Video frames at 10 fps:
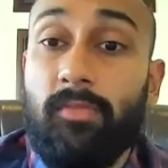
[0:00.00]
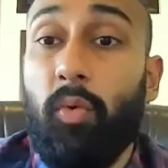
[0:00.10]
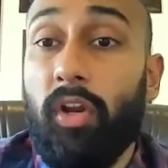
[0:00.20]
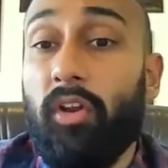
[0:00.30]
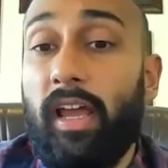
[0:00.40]

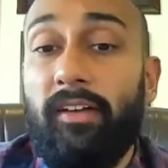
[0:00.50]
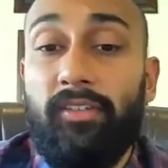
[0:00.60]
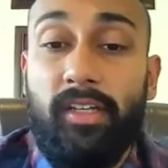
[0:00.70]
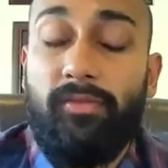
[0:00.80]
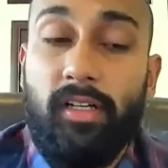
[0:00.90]
We're gonna
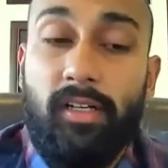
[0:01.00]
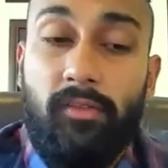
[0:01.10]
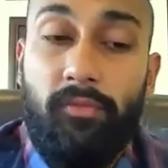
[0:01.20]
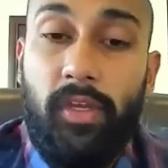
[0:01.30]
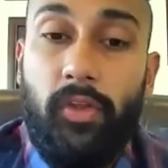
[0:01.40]
have a different
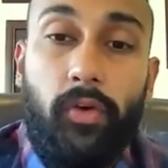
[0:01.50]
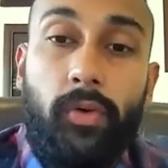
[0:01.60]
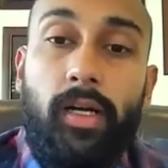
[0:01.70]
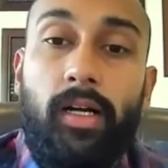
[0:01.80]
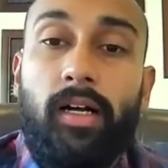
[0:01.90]

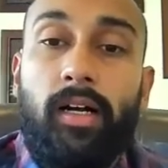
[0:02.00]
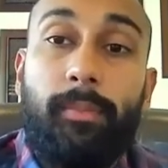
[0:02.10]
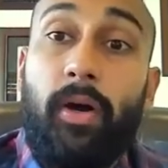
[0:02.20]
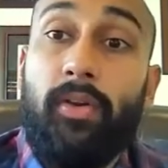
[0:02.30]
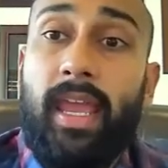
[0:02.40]
video
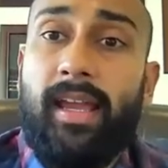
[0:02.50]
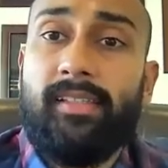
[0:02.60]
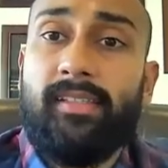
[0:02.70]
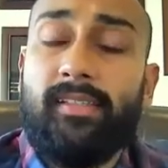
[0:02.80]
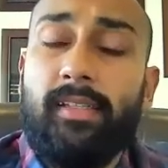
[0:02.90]
about
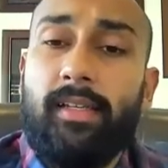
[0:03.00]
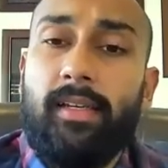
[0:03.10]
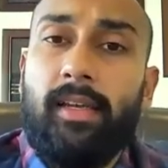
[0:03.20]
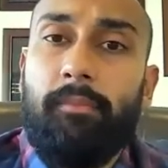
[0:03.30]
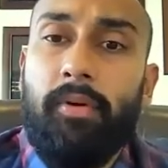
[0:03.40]
taxes,
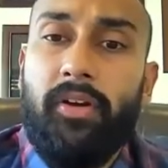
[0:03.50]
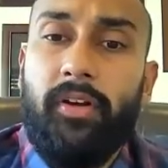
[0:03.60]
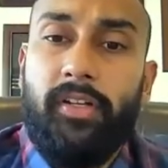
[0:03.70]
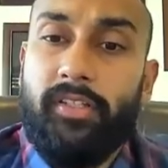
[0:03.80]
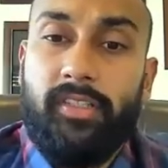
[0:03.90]

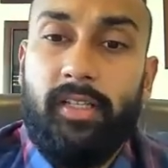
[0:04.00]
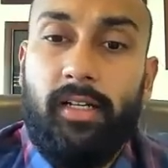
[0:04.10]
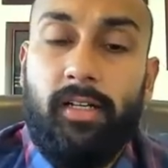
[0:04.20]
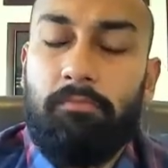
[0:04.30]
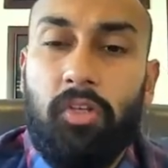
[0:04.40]
because
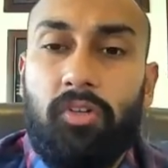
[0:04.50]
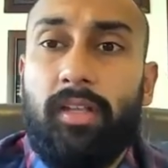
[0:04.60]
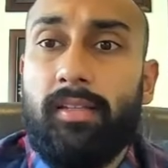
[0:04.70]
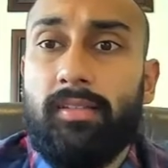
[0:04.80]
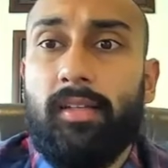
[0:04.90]

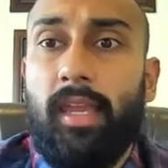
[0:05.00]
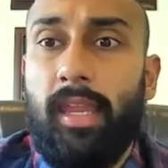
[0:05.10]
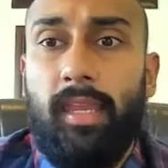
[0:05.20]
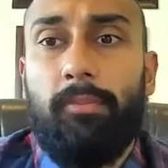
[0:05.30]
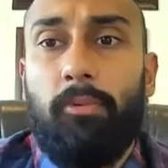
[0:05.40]
that's an
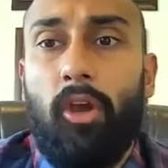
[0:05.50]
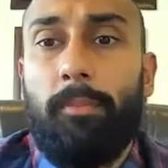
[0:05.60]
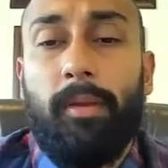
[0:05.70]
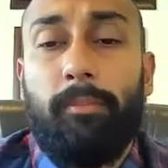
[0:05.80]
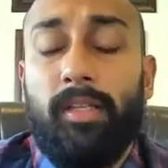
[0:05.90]
in-depth
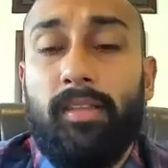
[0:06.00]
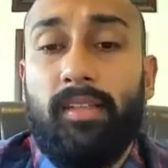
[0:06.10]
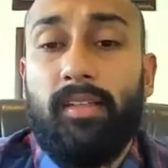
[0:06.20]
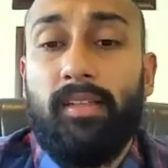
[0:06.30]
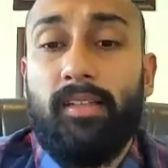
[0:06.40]
topic. But
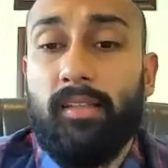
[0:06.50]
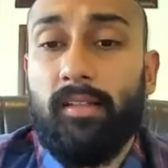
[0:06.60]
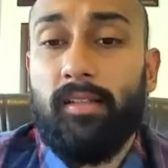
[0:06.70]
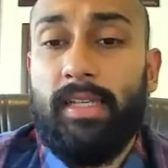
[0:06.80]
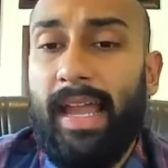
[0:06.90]

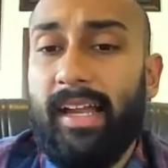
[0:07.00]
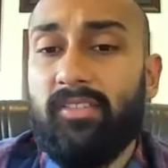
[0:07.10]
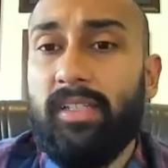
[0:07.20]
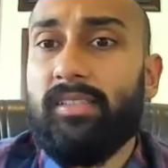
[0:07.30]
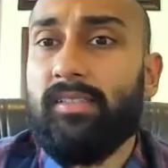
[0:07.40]
the
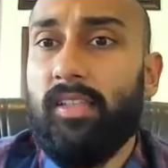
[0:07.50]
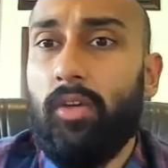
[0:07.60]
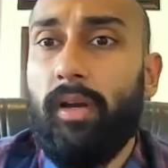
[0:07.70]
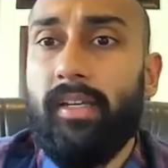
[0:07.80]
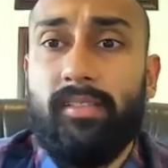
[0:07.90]
tax rates in the
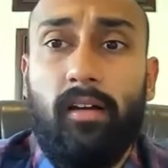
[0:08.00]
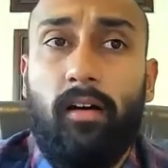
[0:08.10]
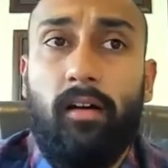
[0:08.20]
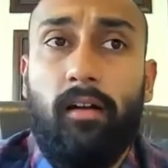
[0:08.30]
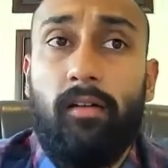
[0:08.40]
US
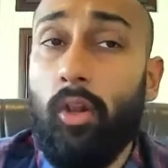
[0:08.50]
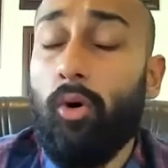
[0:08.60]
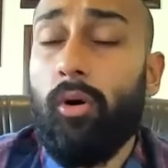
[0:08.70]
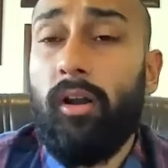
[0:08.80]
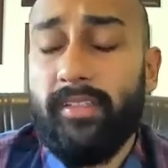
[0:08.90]
are
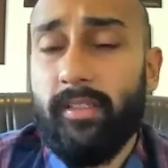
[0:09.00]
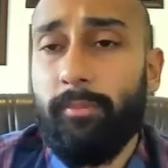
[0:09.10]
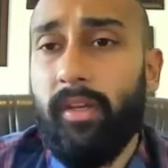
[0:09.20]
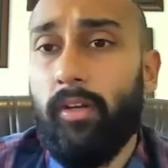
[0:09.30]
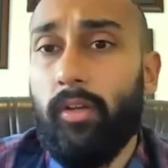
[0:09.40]
lower as
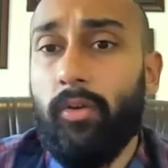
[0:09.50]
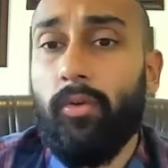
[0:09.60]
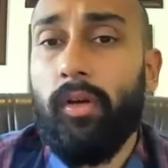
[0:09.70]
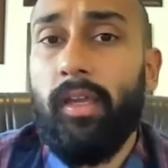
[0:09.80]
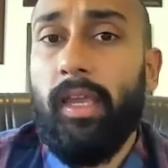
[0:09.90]
compared
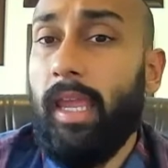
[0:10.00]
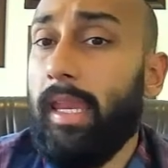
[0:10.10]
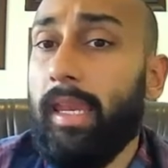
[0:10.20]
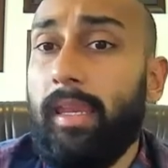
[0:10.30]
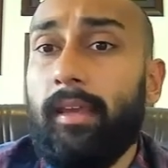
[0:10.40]
to
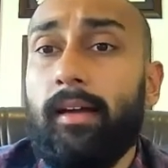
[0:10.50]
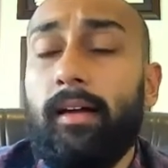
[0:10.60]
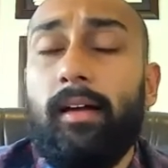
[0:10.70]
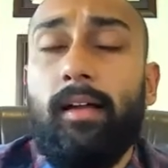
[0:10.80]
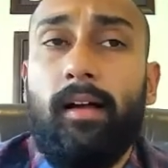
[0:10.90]
in
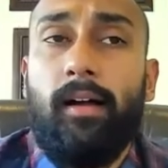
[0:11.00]
India,